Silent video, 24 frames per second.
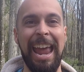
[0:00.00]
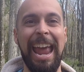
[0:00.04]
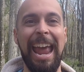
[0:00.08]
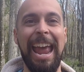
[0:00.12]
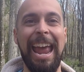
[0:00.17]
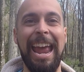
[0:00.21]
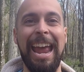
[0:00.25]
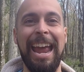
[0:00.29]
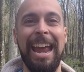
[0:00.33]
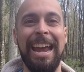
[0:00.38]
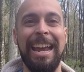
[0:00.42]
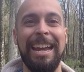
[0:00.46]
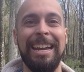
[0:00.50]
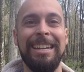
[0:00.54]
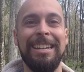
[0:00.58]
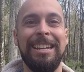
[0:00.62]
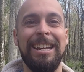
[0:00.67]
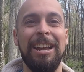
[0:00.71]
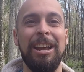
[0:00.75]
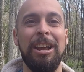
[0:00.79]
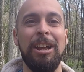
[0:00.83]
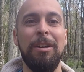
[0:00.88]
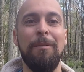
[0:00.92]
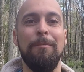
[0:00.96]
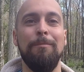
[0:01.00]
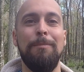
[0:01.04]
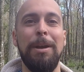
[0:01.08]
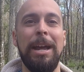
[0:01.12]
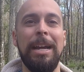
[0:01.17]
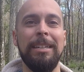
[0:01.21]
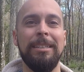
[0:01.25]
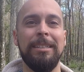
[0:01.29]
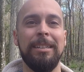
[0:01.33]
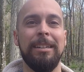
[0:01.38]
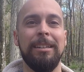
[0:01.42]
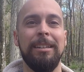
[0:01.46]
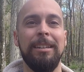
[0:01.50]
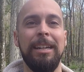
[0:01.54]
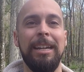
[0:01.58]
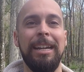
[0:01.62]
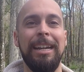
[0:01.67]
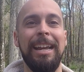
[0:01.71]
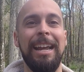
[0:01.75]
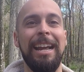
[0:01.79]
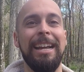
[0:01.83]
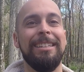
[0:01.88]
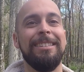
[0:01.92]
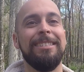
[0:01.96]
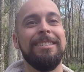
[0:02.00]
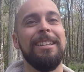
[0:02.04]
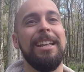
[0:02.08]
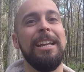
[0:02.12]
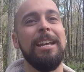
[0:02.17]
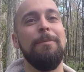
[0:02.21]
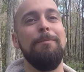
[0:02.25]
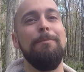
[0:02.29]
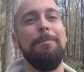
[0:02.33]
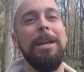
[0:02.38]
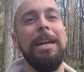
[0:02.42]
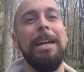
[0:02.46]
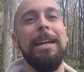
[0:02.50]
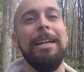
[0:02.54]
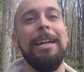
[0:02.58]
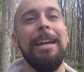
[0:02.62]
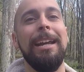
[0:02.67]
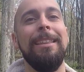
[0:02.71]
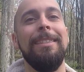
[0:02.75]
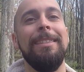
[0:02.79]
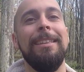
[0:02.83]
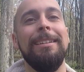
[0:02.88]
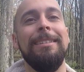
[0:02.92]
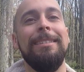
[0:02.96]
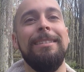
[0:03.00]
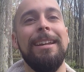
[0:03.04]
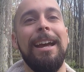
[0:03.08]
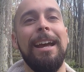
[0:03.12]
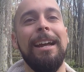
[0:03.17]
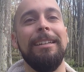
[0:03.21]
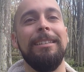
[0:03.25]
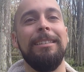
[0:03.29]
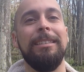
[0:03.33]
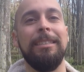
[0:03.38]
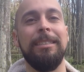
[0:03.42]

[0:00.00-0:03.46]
and basically, it's like being in the Dead